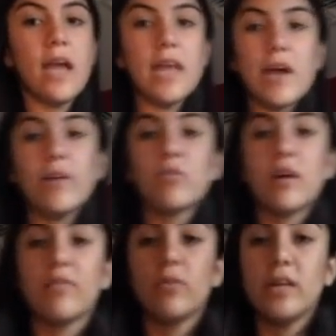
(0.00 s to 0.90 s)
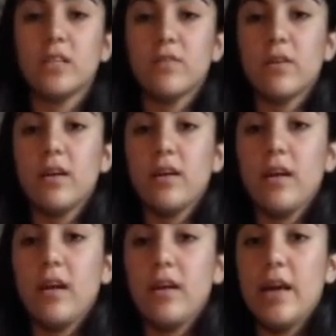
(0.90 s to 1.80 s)
And now I don't have the waist for it,
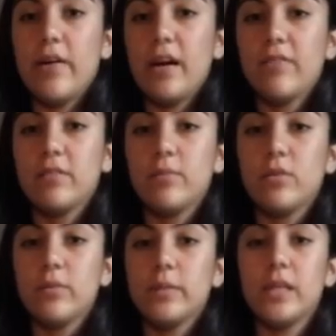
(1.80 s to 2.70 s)
and now I have the boobs.